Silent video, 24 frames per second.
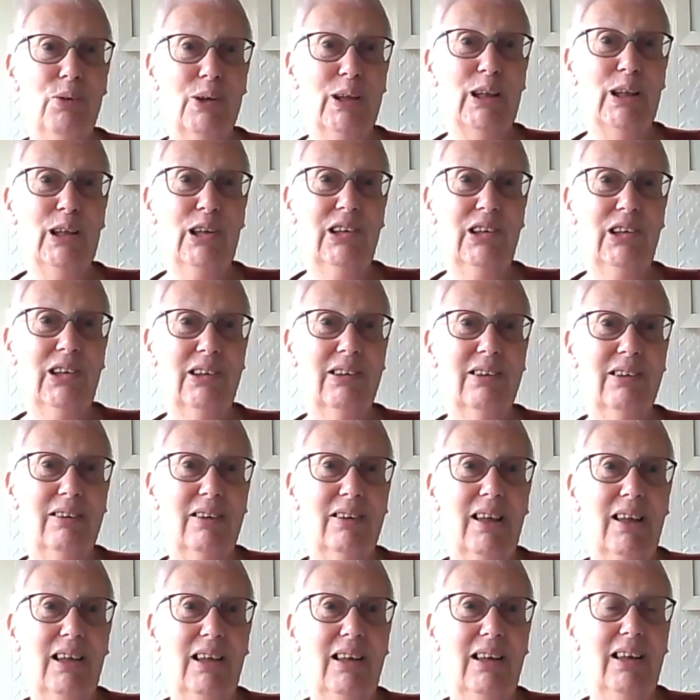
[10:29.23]
to us
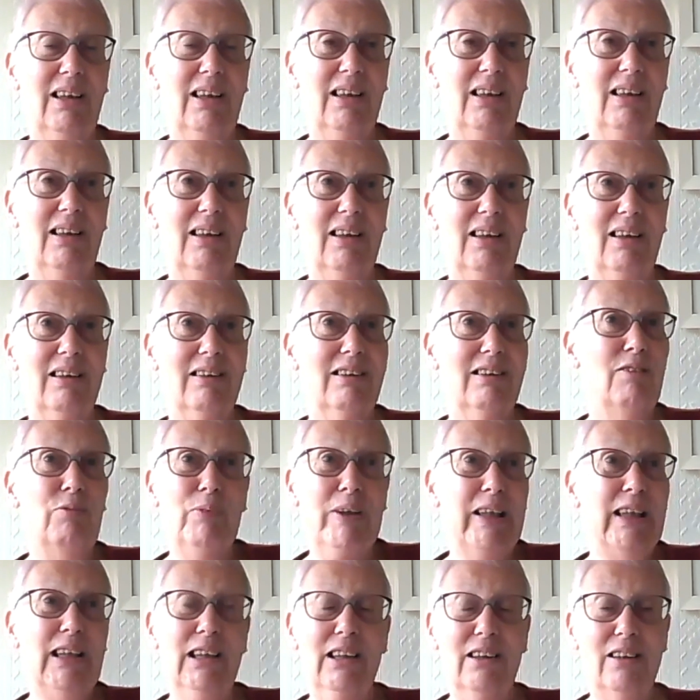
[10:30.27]
that
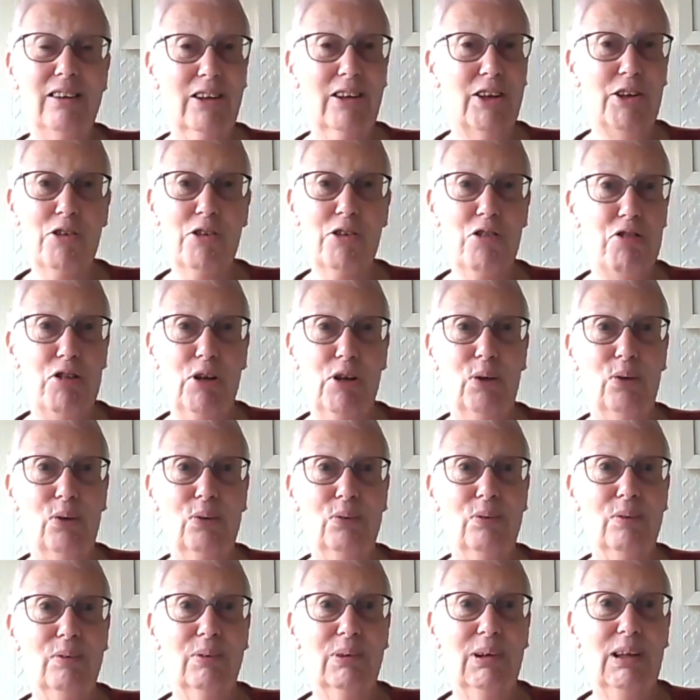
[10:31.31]
we can't
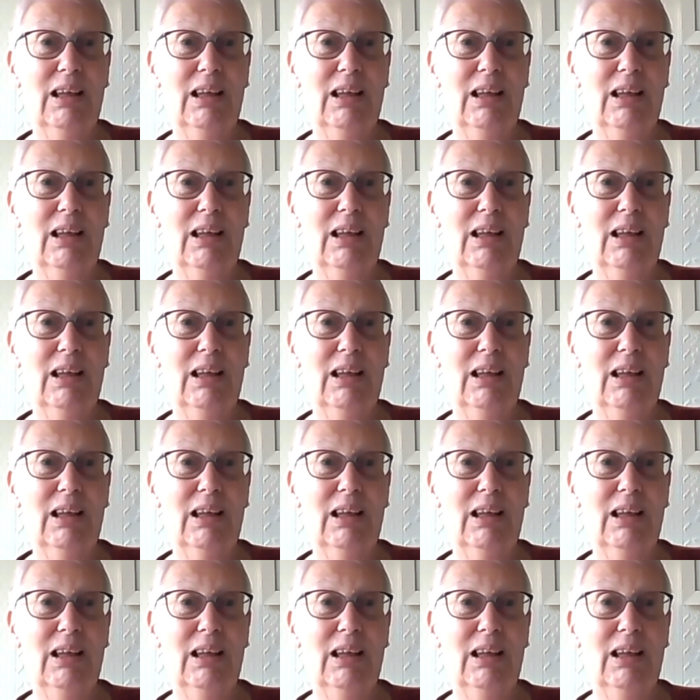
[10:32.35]
control.